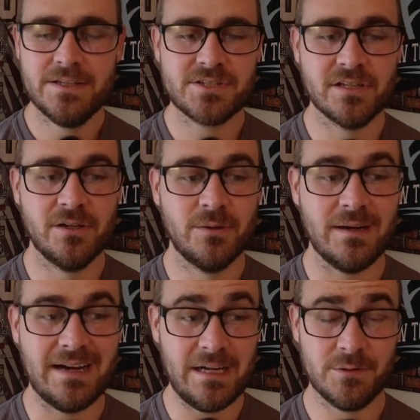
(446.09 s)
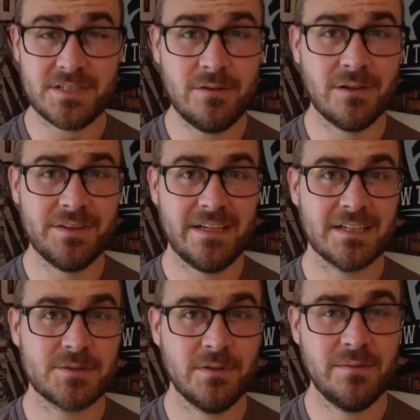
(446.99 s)
So I will see you all in the
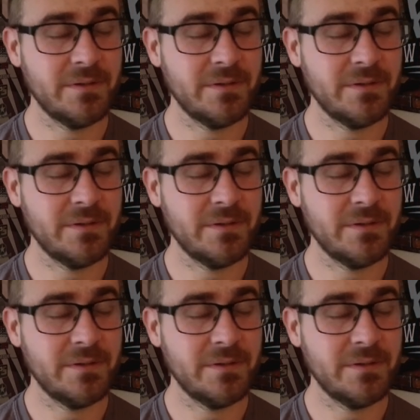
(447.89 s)
next one.